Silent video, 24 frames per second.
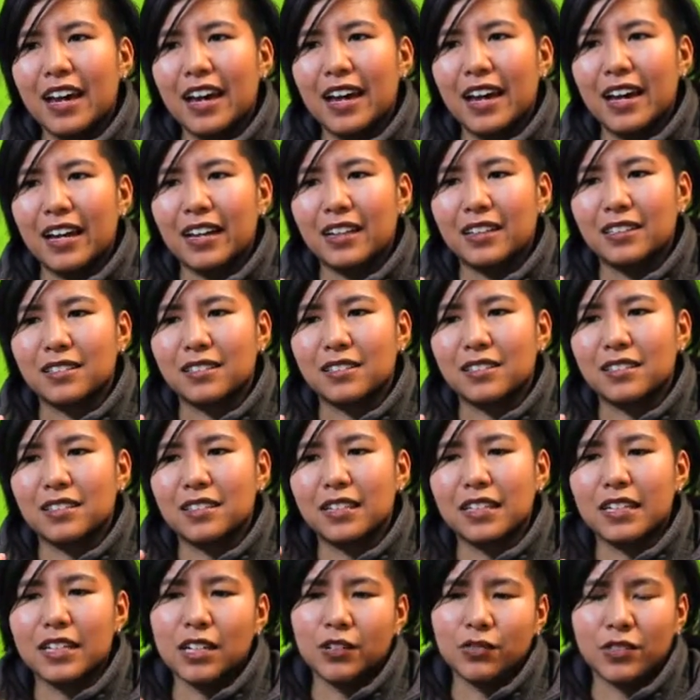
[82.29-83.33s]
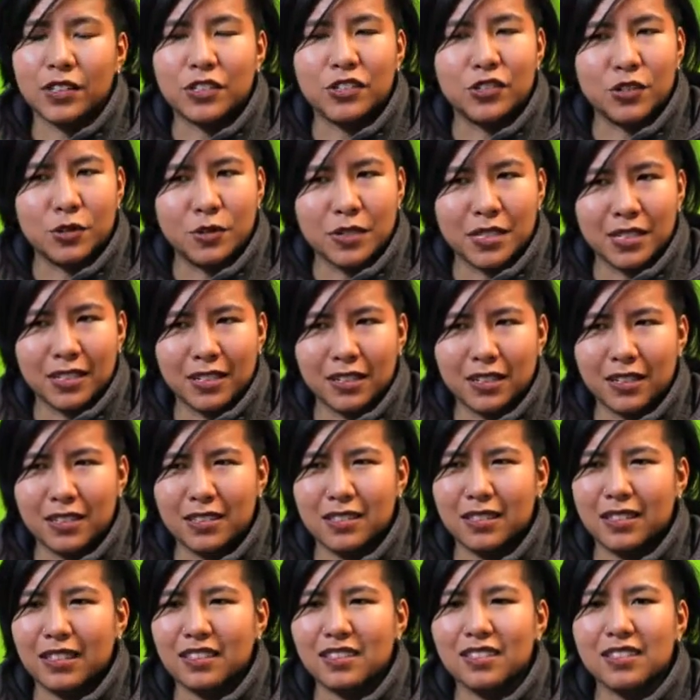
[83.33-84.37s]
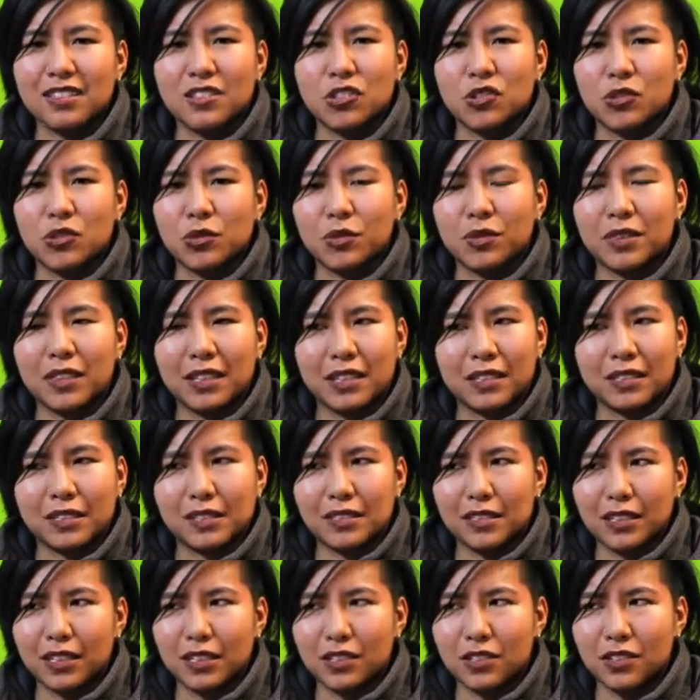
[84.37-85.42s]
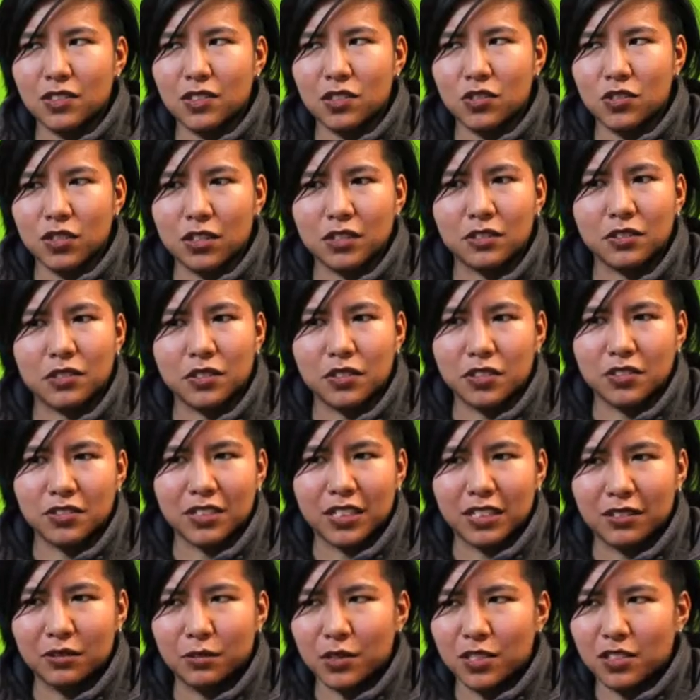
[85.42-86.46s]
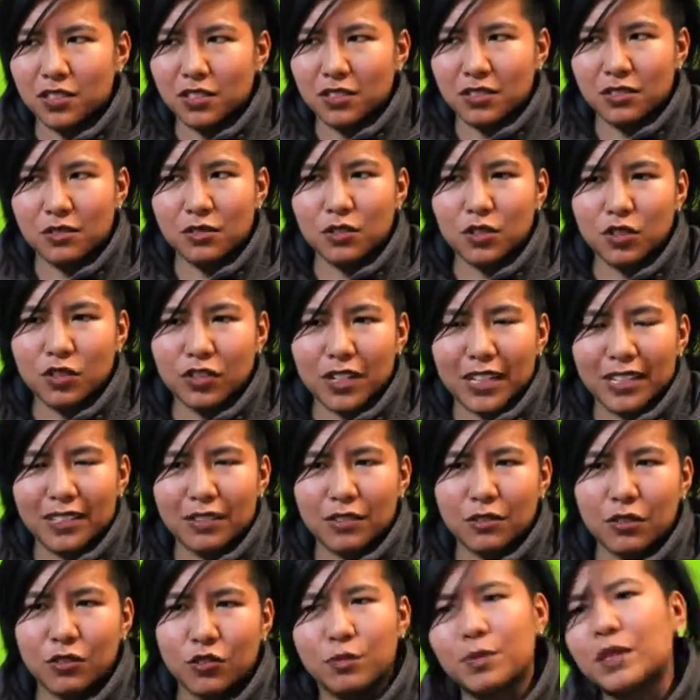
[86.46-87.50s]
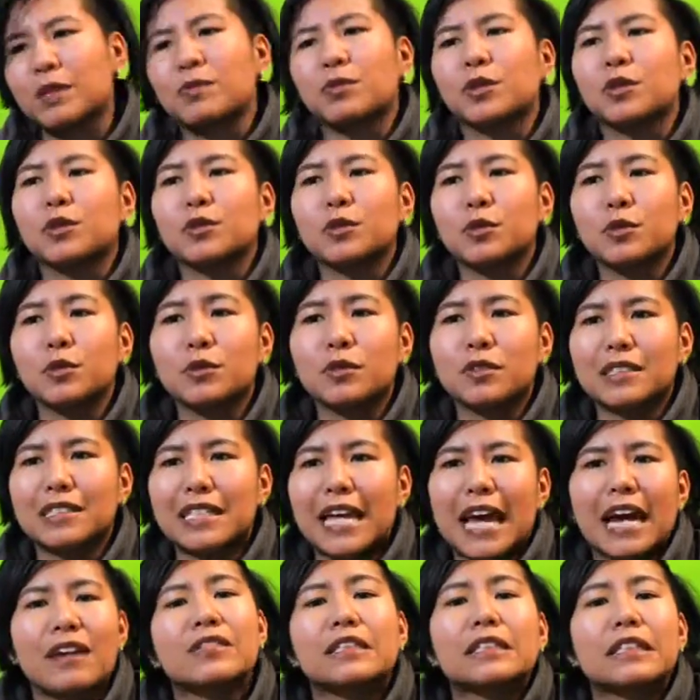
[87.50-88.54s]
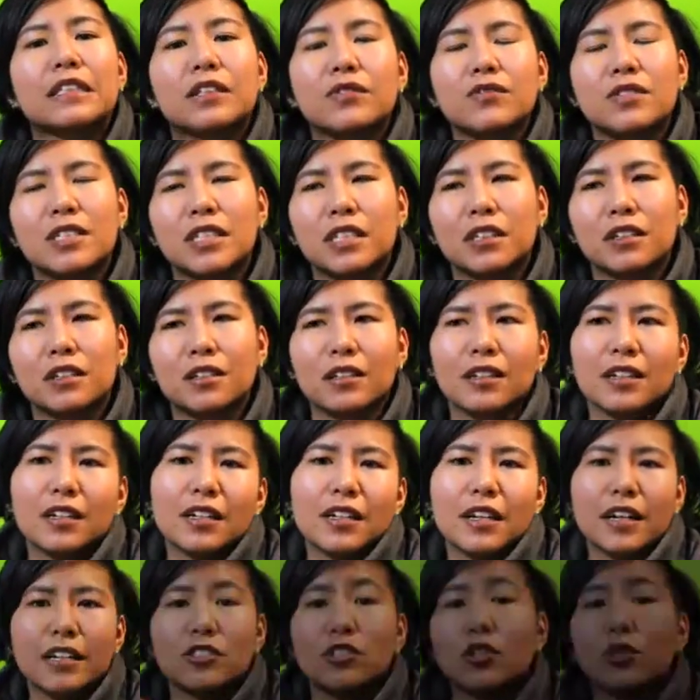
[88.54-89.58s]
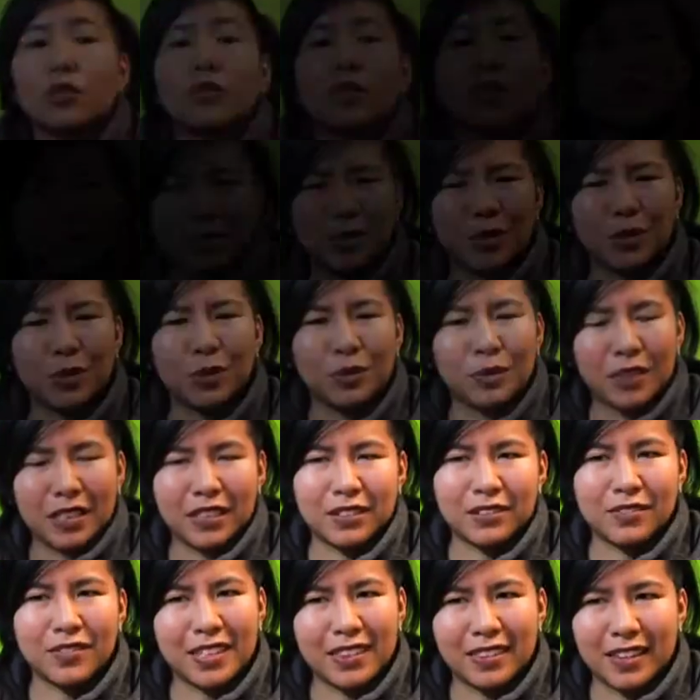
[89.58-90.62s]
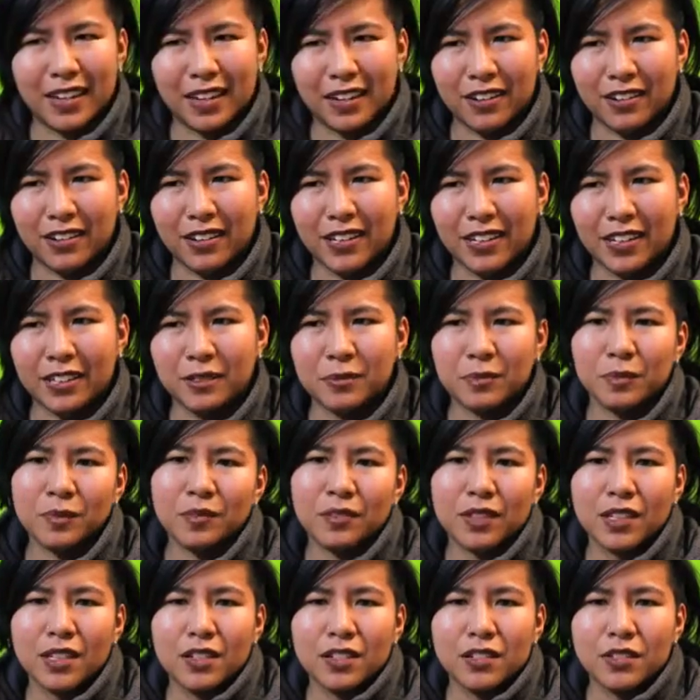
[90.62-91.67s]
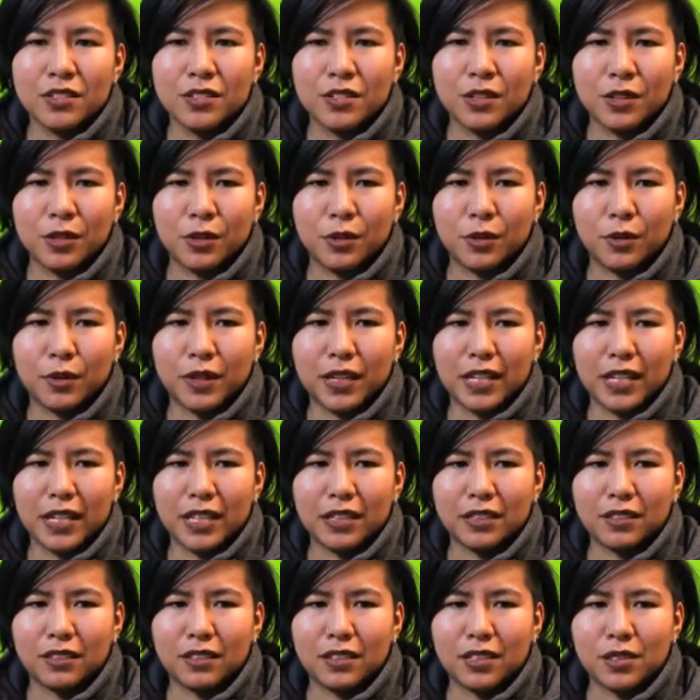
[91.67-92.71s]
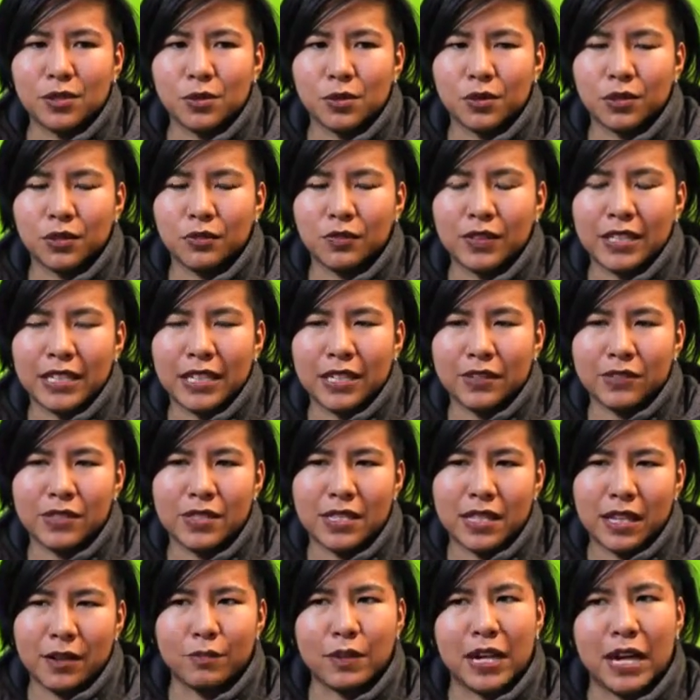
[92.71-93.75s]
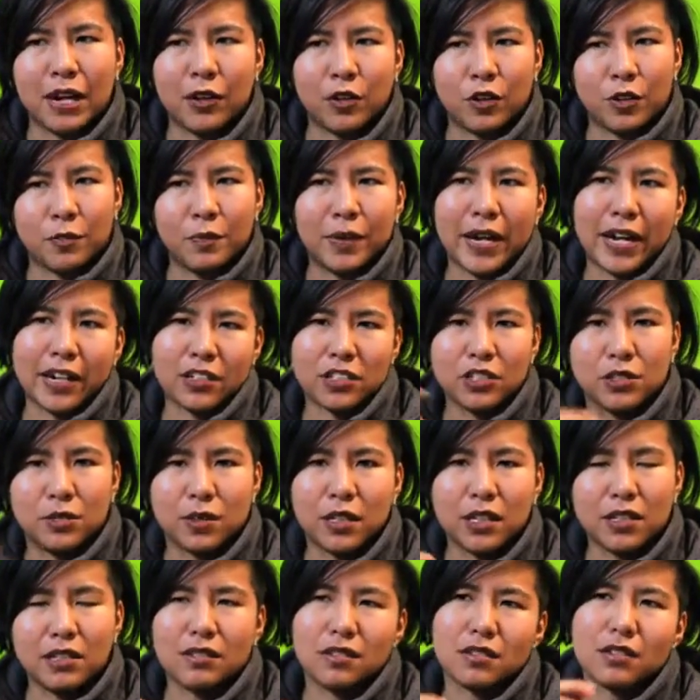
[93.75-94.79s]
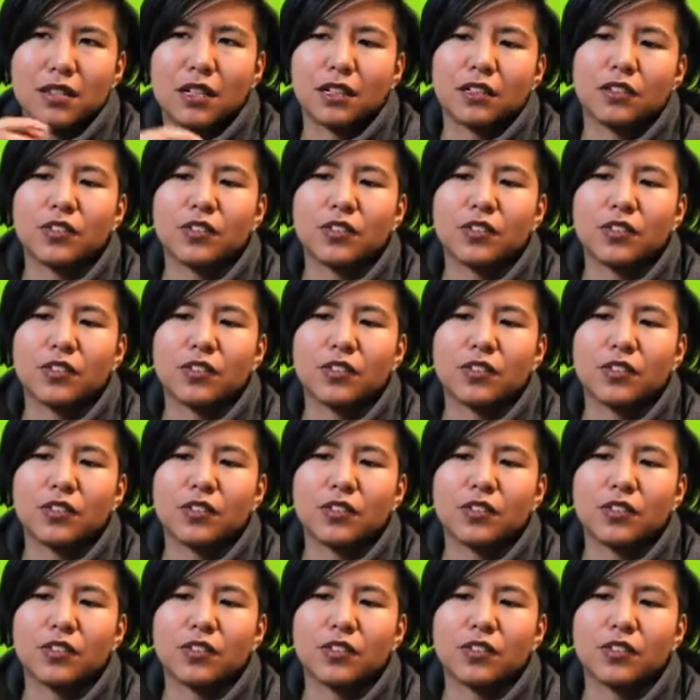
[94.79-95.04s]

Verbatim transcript: And if they do see us, it's through things like Struggle Street, which is created through people who haven't lived here, the people who live in the area. So it sort of gives that power back to us to tell